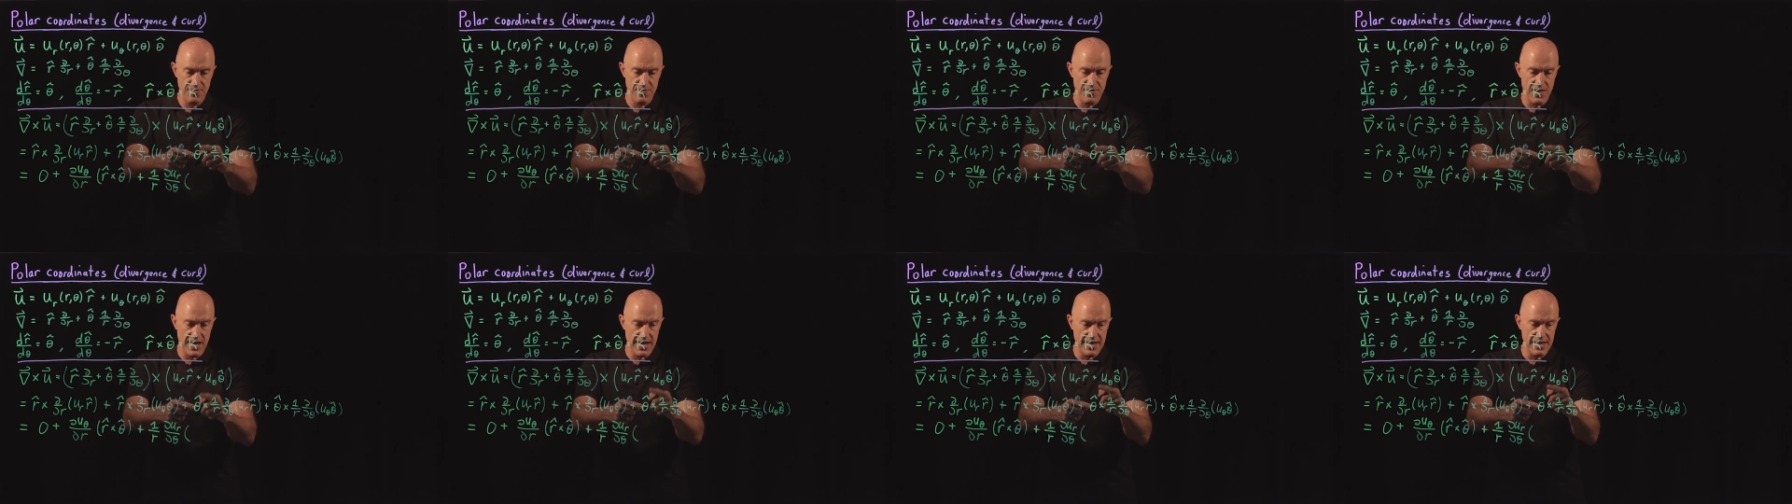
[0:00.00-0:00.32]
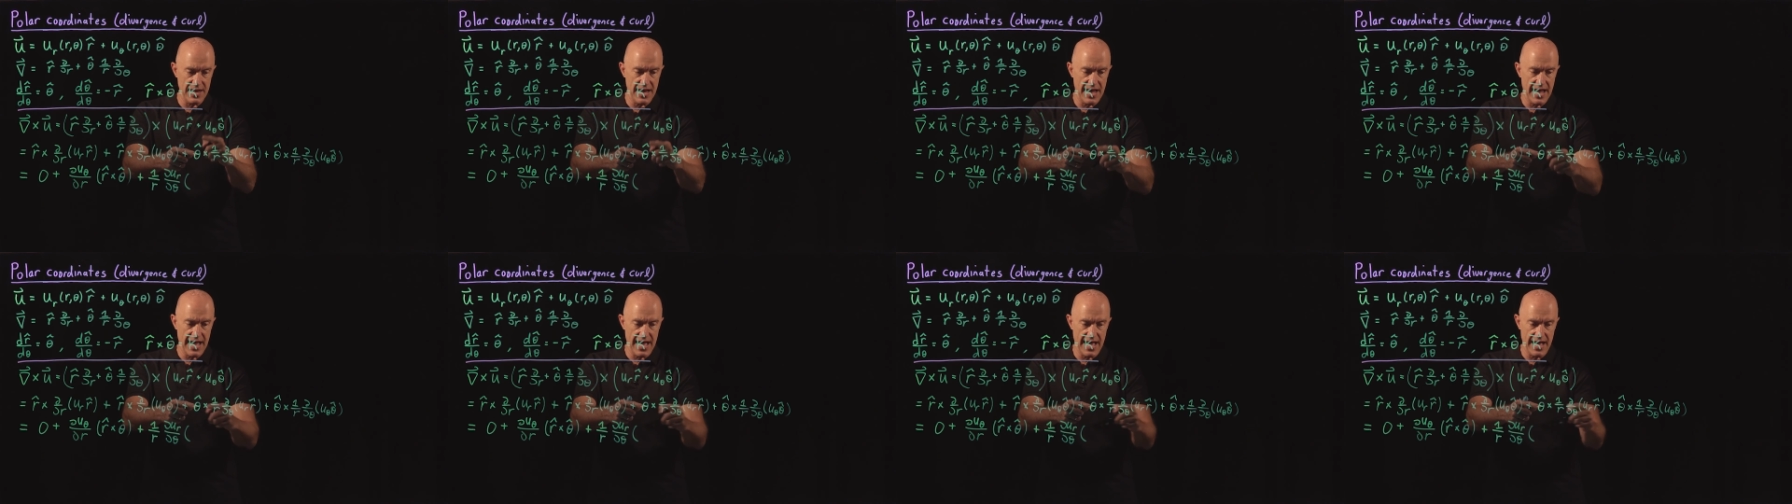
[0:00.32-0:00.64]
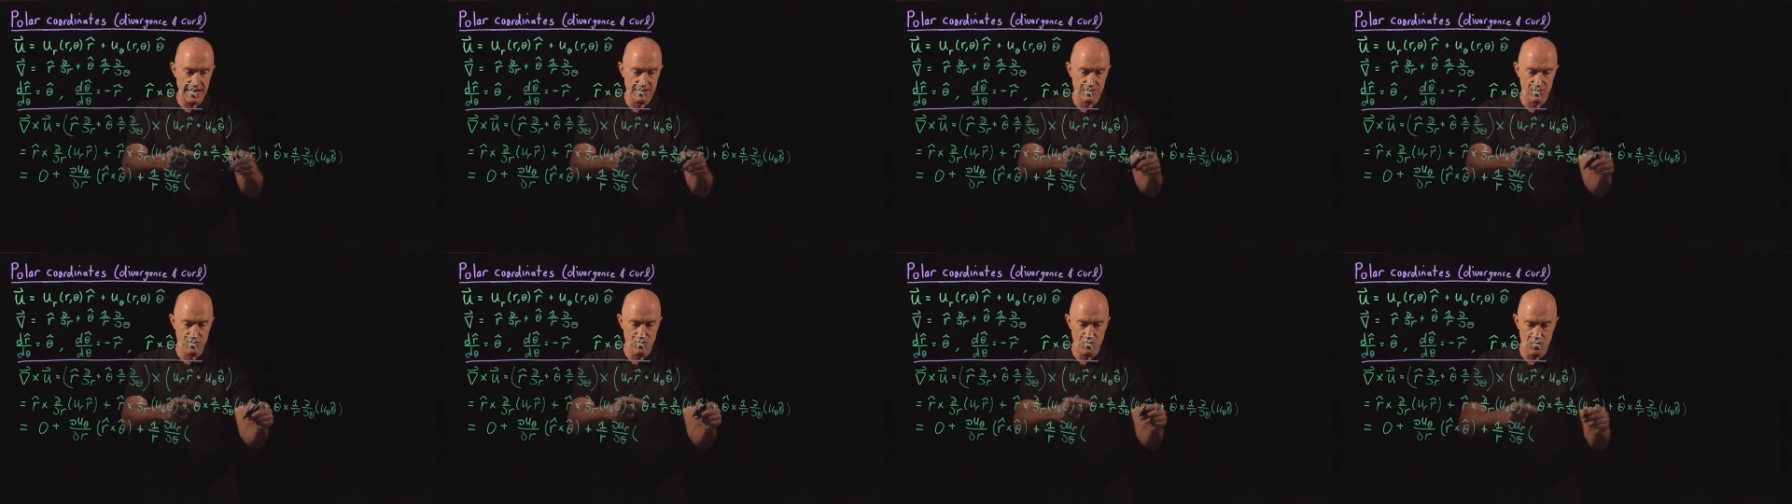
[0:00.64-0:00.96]
theta
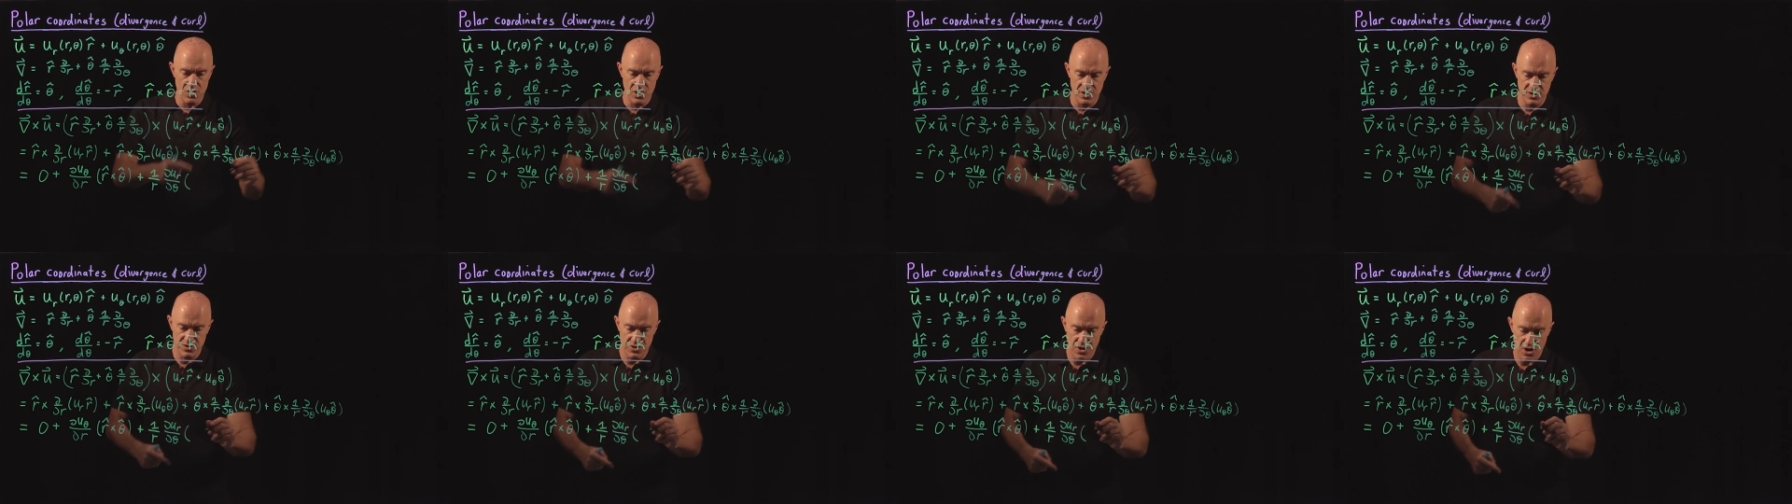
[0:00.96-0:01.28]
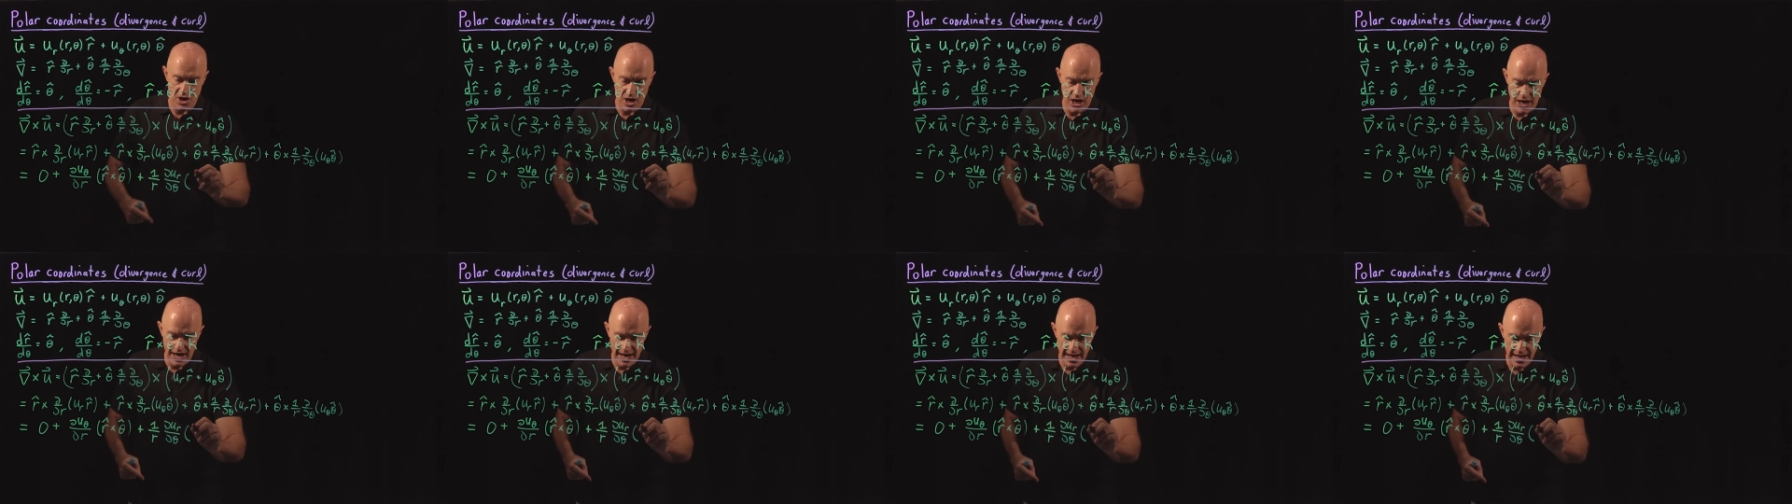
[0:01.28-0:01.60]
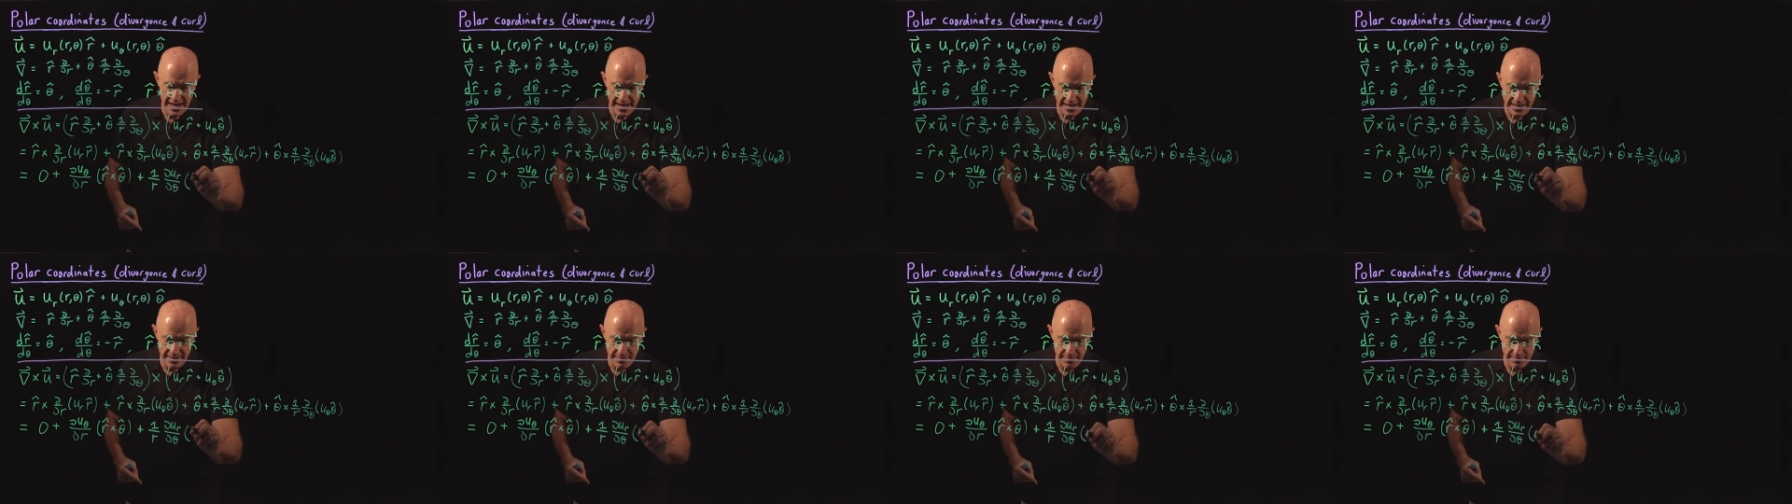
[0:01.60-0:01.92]
hat cross r
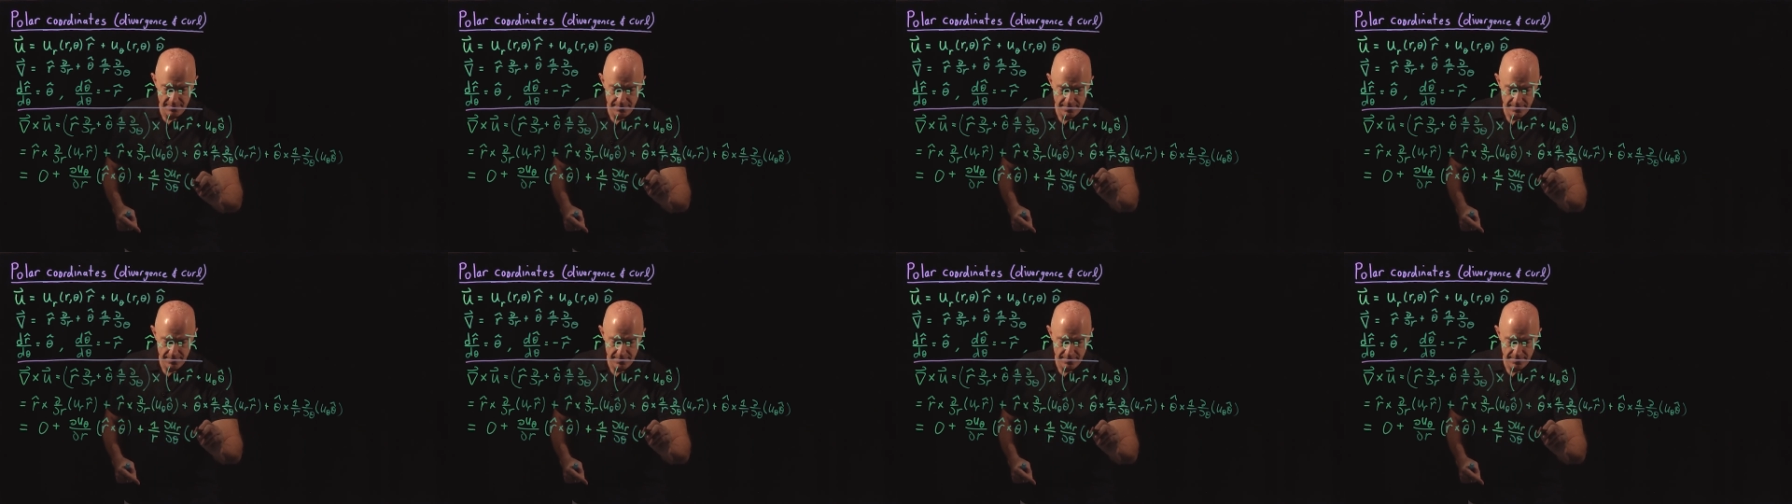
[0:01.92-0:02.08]
hat.